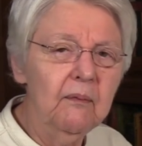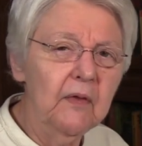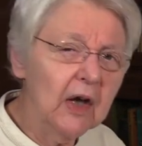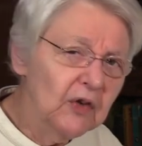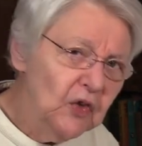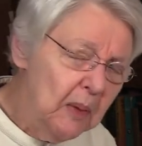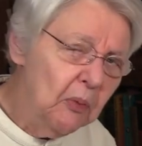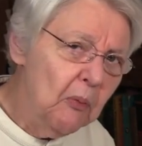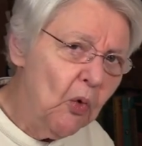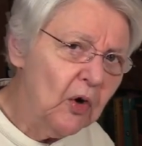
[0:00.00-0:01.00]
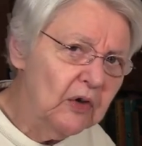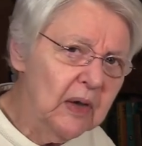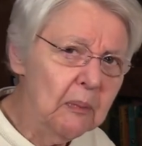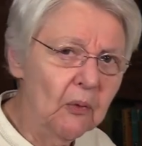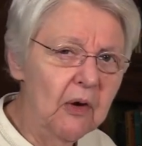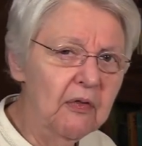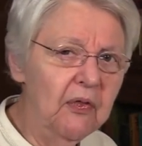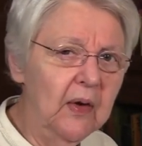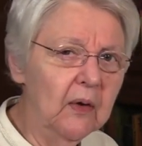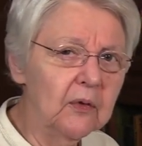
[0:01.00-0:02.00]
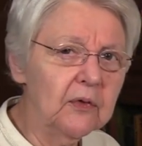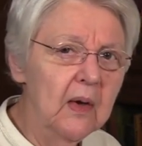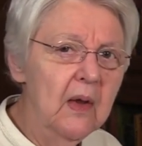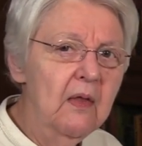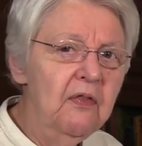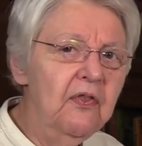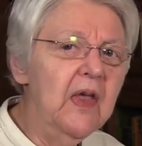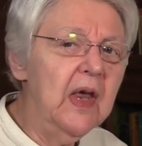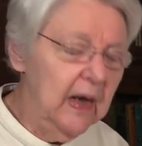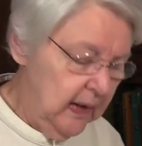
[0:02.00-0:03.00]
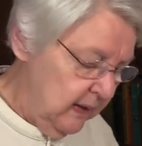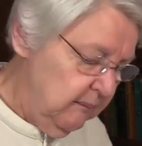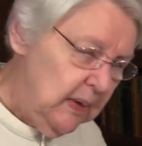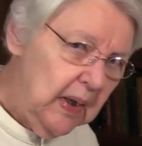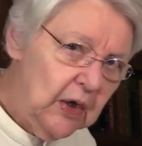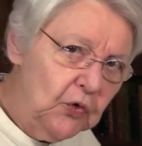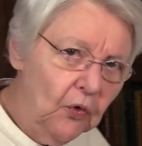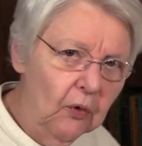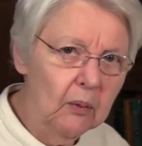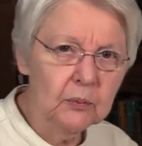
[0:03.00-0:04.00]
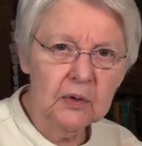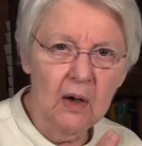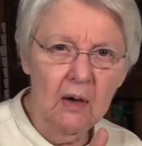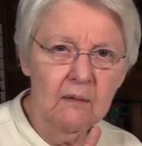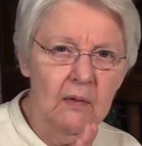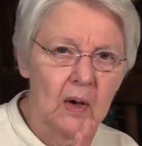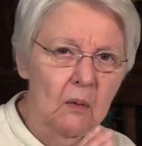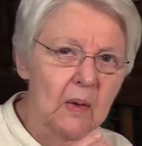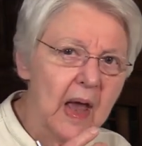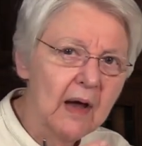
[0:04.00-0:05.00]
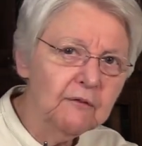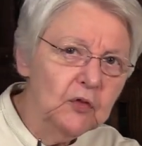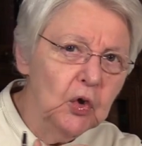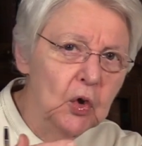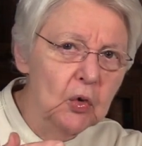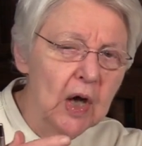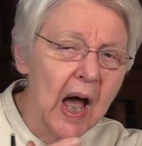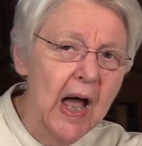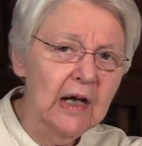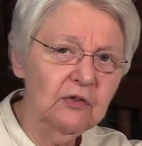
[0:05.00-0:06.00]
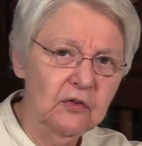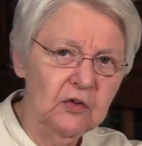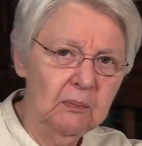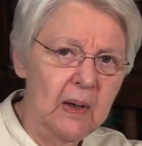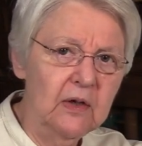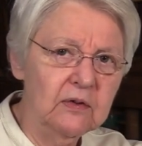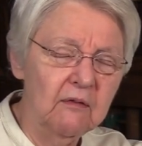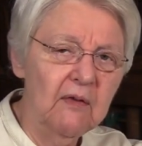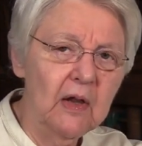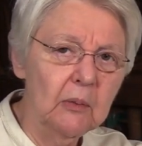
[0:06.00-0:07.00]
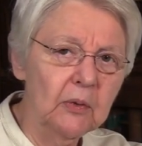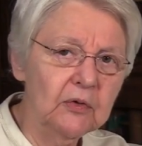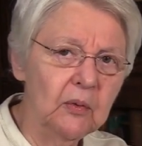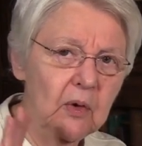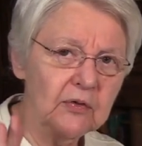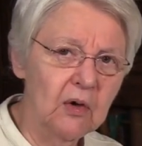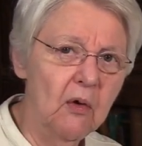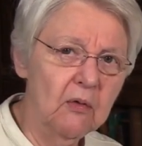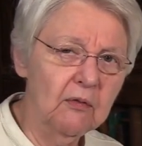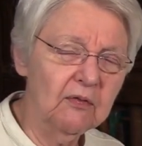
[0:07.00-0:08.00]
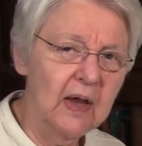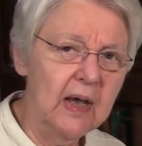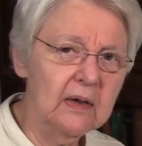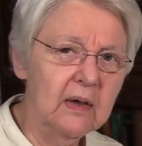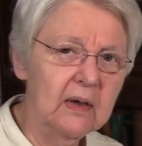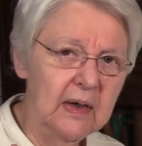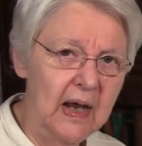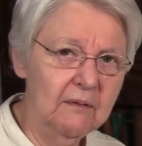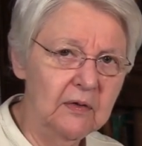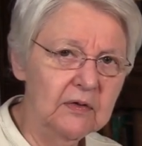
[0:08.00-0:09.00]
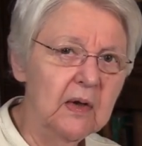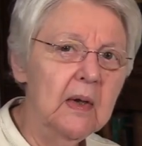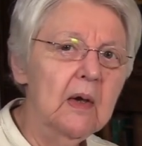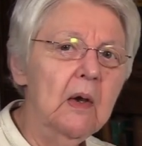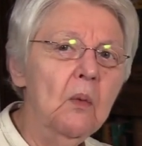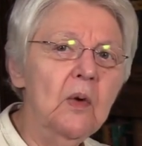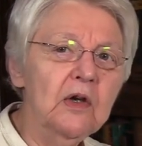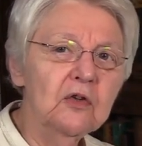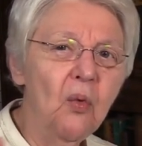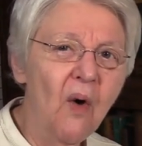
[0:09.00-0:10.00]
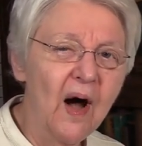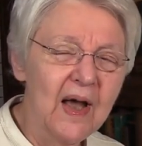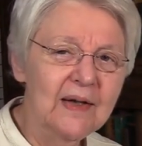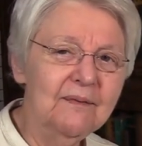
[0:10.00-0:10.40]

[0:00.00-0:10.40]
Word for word: the contemporary, more contemporary thinkers think in terms of we have two kinds of space available to us on a flat canvas. When it's white,